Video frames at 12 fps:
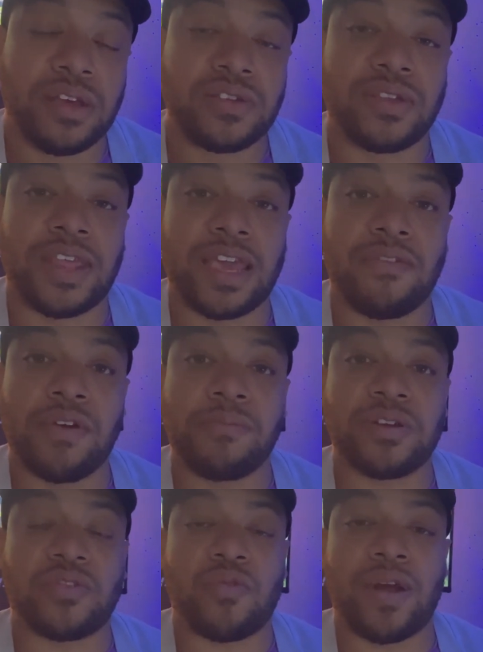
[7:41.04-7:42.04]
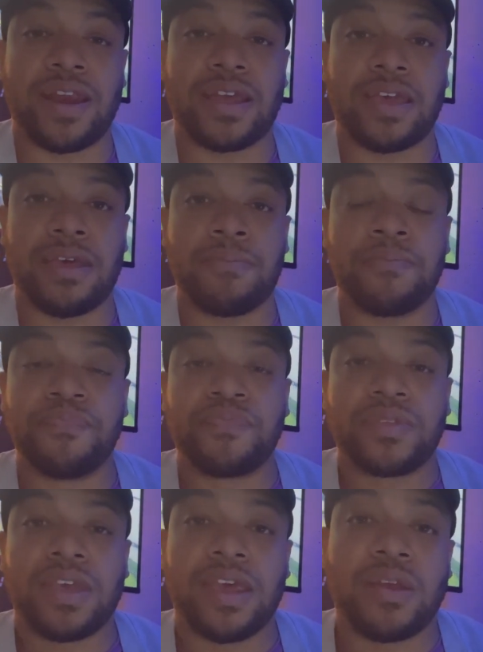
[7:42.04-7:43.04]
So thank you very much for writing in.
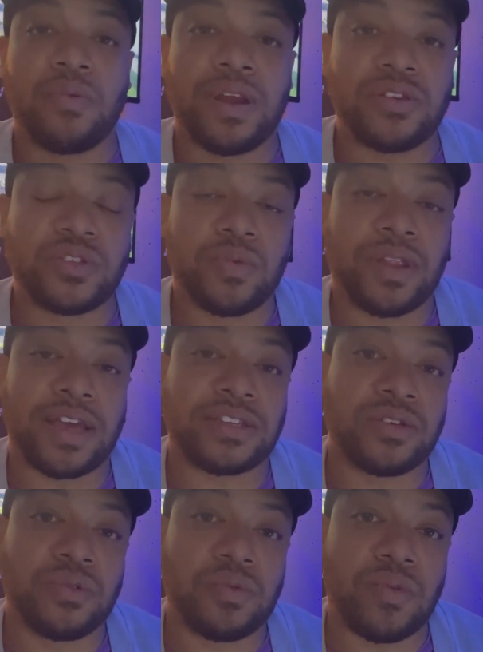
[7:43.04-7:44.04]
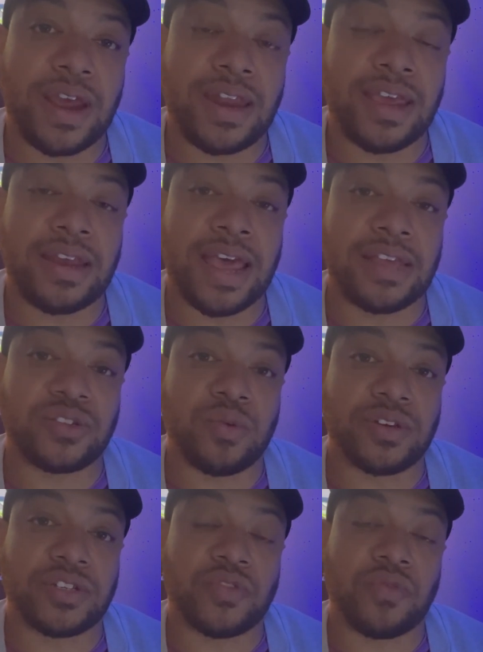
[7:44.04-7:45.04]
Anyone else who would like to write in, has
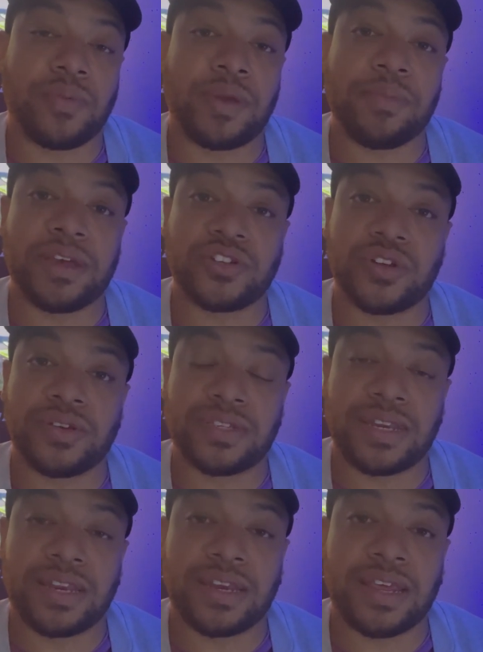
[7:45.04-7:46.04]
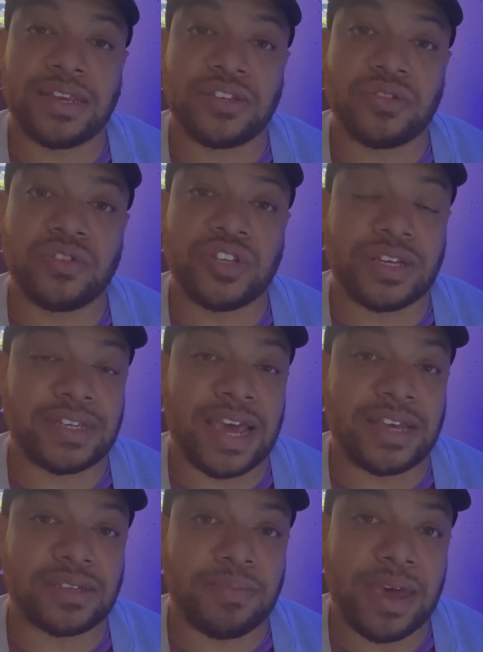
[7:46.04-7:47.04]
questions for me, make sure you send it in to
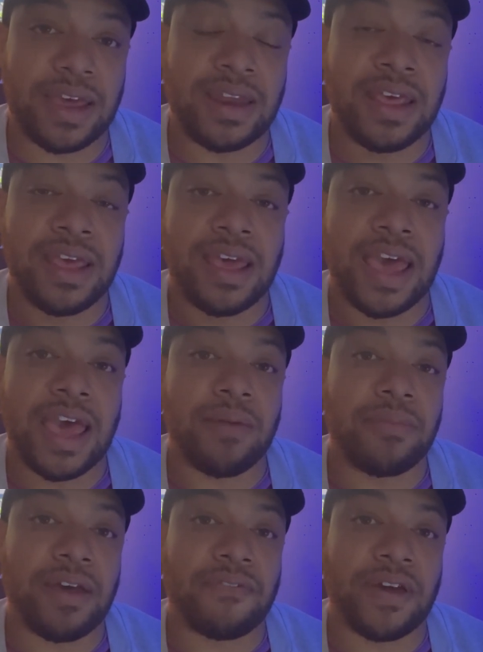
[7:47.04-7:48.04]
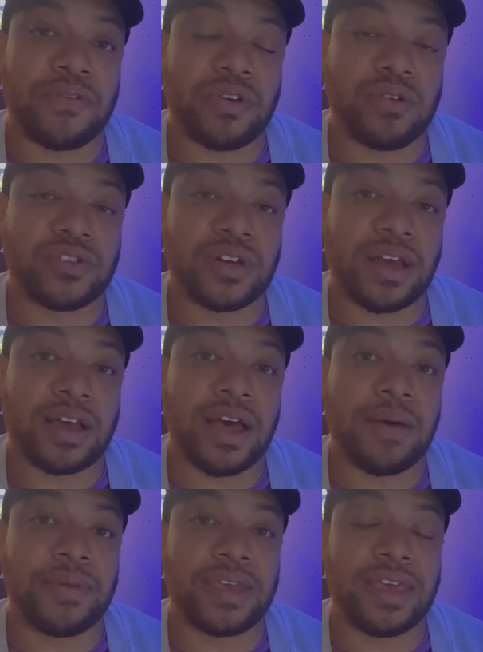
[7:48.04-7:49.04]

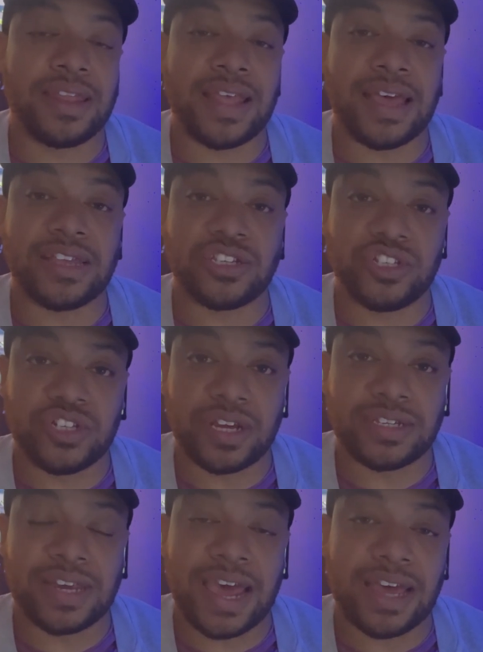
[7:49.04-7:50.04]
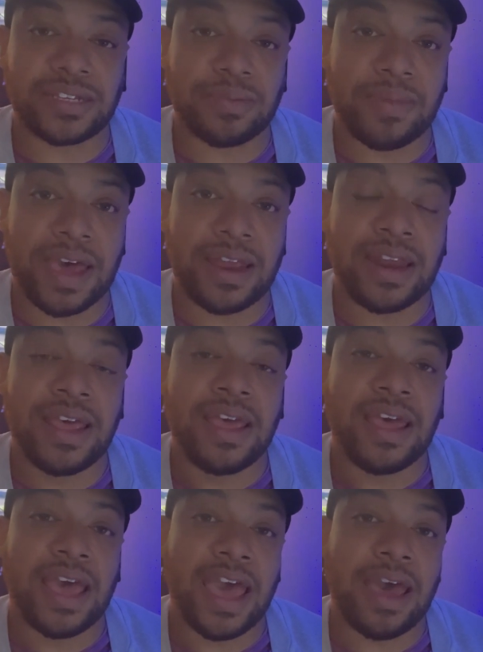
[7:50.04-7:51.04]
justaskmatt@mattpfifercoaching.com. Again, that is
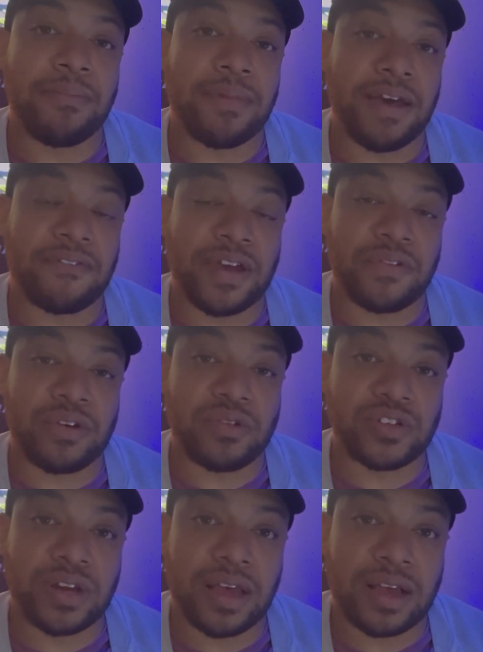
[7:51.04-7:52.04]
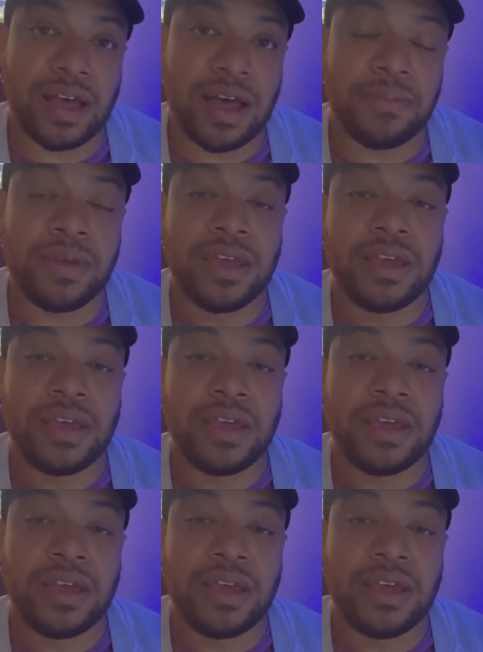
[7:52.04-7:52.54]
justaskmatt@mattpfifercoaching.com.